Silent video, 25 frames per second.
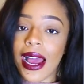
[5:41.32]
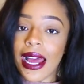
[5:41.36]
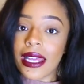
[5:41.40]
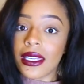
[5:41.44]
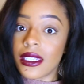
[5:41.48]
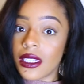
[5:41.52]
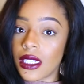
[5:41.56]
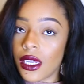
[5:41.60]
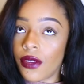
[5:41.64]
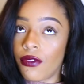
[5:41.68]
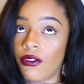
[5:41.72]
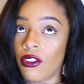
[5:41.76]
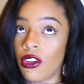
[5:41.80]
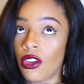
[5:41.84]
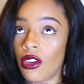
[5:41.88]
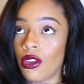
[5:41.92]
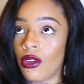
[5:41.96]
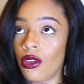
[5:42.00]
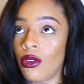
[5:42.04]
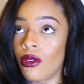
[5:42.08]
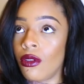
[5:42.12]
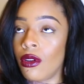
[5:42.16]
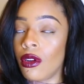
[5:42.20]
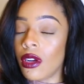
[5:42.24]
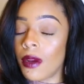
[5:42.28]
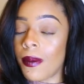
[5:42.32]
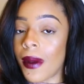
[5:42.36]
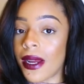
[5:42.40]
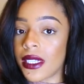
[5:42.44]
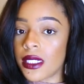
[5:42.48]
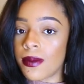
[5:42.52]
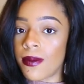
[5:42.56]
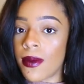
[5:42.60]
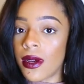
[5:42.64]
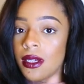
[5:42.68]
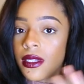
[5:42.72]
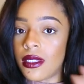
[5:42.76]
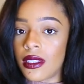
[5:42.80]
and if you look back
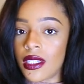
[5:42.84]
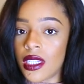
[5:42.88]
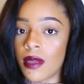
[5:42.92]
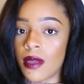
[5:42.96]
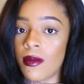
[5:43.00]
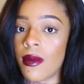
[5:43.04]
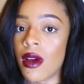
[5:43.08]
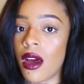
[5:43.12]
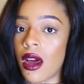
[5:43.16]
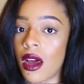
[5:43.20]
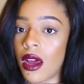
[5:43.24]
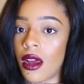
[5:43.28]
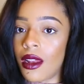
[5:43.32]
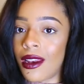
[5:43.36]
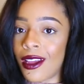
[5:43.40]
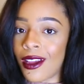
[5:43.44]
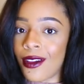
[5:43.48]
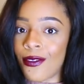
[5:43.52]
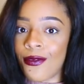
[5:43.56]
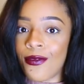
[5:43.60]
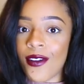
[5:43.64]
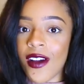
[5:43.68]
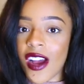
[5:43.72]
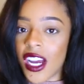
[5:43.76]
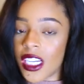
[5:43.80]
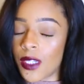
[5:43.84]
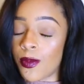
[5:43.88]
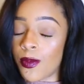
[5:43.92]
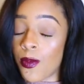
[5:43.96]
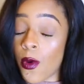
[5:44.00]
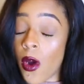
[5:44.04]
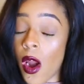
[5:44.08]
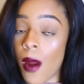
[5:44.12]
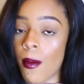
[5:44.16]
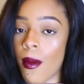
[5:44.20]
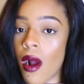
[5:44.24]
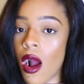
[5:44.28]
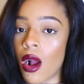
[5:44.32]
to my summer like first
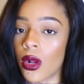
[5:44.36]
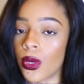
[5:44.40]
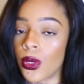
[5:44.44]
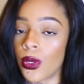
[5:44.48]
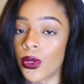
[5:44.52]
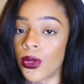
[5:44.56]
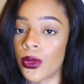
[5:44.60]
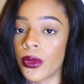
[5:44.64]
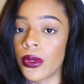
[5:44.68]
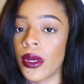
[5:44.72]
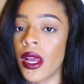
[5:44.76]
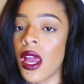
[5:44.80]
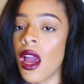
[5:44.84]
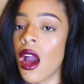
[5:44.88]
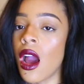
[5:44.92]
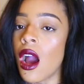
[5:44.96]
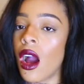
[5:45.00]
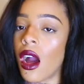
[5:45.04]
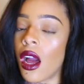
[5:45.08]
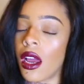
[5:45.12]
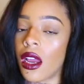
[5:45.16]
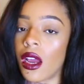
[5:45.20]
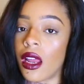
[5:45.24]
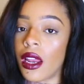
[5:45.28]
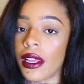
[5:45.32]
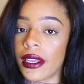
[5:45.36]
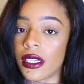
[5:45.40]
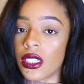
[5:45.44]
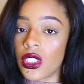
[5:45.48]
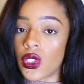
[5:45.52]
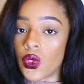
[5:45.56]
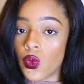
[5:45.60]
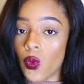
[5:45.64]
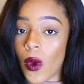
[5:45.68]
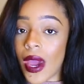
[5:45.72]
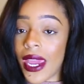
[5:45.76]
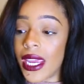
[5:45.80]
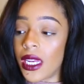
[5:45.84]
Primark haul, I got like a
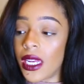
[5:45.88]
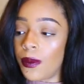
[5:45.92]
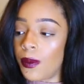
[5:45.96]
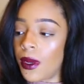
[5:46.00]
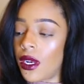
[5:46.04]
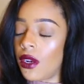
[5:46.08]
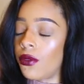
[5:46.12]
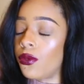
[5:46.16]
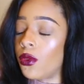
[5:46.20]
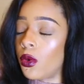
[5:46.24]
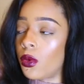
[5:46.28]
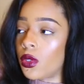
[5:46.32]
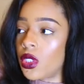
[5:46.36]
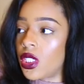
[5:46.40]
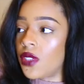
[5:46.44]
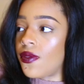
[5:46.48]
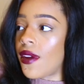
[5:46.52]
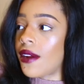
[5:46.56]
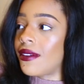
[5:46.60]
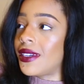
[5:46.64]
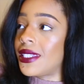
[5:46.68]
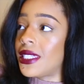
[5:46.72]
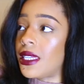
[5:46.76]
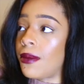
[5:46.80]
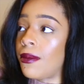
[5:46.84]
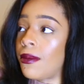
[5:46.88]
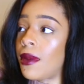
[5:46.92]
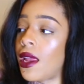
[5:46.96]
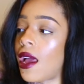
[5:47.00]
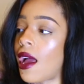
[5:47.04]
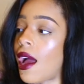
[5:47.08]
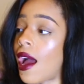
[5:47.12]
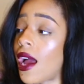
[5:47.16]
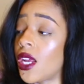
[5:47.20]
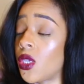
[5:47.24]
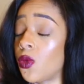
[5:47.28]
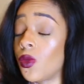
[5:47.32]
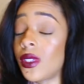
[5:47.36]
suede pinafore which is very similar
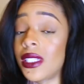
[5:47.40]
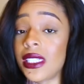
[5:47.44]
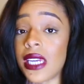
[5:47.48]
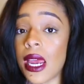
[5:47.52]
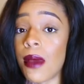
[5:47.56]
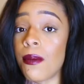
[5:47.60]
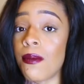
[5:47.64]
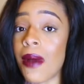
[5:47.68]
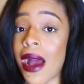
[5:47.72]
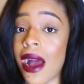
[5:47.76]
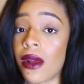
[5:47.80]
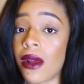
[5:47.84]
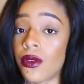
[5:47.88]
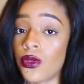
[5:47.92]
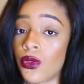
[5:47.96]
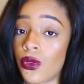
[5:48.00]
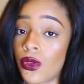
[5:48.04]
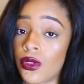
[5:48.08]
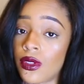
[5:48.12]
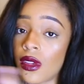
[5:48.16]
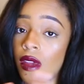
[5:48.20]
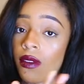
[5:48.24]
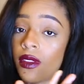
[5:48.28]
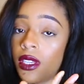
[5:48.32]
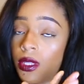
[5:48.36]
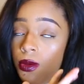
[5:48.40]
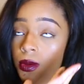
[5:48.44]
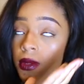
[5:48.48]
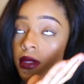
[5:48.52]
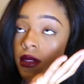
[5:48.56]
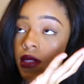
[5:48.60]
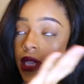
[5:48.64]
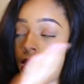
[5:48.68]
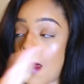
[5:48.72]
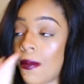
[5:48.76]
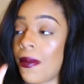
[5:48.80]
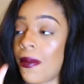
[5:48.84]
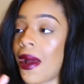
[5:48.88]
and was £10 also. This was
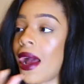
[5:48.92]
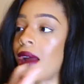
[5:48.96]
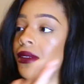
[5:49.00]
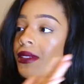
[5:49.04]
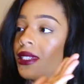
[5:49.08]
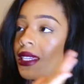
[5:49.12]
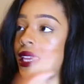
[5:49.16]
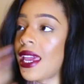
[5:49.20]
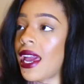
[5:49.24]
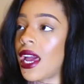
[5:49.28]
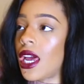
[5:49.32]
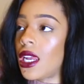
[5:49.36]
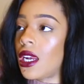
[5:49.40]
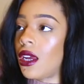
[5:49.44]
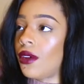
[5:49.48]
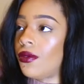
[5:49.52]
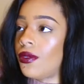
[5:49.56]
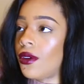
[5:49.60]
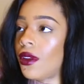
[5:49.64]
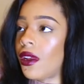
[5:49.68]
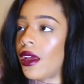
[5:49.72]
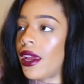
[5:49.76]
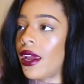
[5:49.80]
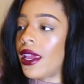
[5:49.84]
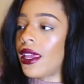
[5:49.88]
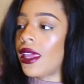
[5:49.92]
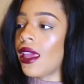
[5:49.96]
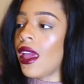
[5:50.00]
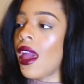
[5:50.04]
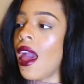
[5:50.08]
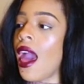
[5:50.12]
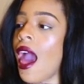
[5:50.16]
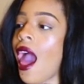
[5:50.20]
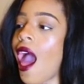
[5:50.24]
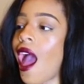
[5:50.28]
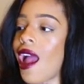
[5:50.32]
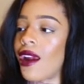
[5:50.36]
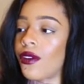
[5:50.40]
£10 again. I feel like
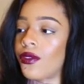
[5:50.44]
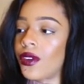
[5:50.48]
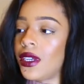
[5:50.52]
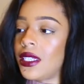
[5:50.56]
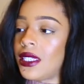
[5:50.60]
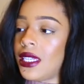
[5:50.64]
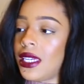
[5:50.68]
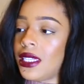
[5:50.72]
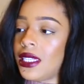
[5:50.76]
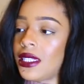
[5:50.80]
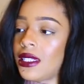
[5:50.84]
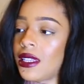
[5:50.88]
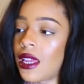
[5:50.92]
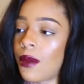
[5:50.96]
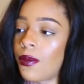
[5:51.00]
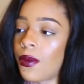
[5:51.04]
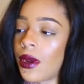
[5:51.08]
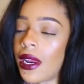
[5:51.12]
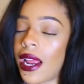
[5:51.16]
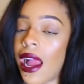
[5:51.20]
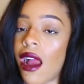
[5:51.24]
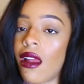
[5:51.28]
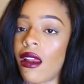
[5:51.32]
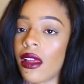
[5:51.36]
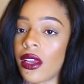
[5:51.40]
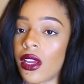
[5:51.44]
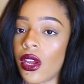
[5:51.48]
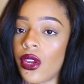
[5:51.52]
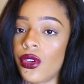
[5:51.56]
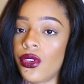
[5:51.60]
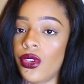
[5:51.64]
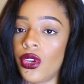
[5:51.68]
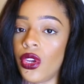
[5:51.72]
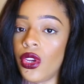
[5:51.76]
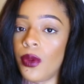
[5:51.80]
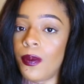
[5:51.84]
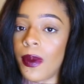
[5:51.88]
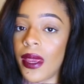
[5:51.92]
every season they bring out like a
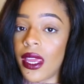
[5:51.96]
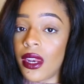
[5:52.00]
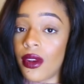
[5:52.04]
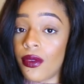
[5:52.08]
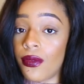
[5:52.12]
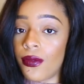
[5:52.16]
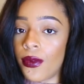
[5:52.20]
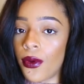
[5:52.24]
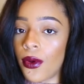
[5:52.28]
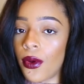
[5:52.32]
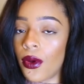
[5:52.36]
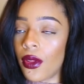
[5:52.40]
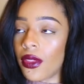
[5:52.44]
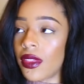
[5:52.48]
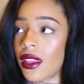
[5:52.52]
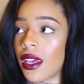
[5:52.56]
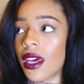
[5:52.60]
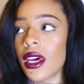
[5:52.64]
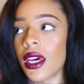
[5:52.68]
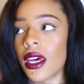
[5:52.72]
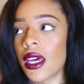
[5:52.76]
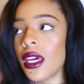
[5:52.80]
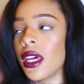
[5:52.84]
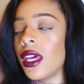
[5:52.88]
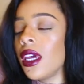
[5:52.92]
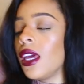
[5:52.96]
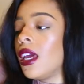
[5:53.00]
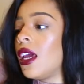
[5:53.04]
new pinafore that